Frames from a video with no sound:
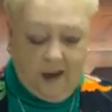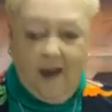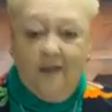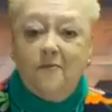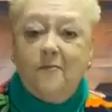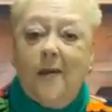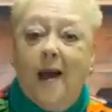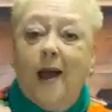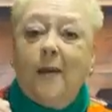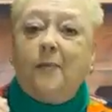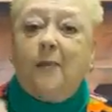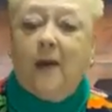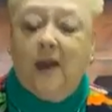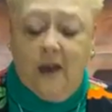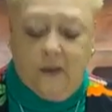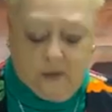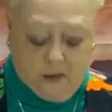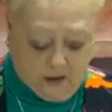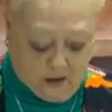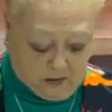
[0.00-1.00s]
If my
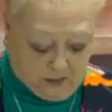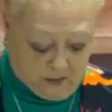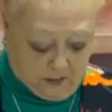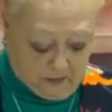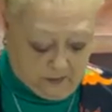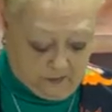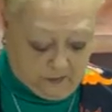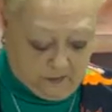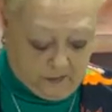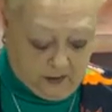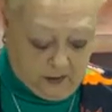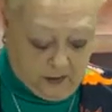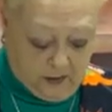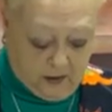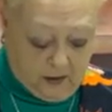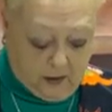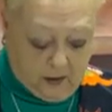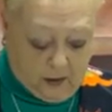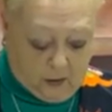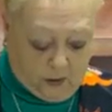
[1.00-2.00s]
people,
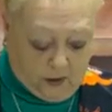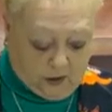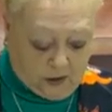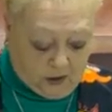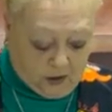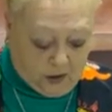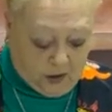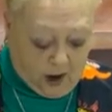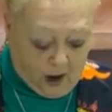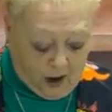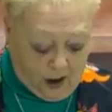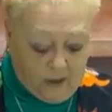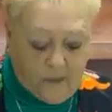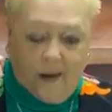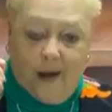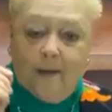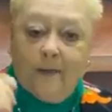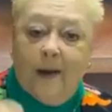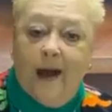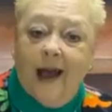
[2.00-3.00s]
which are called
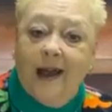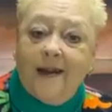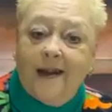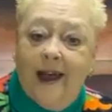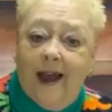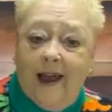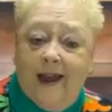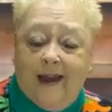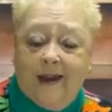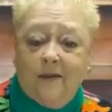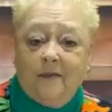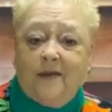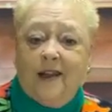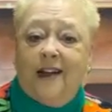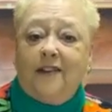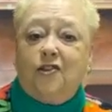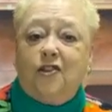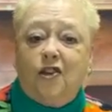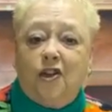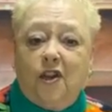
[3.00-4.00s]
by my name,
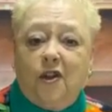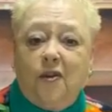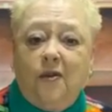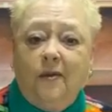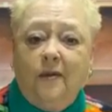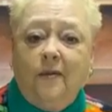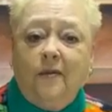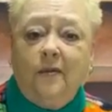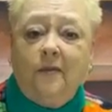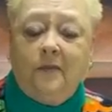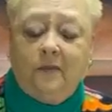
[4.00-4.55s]
that's you,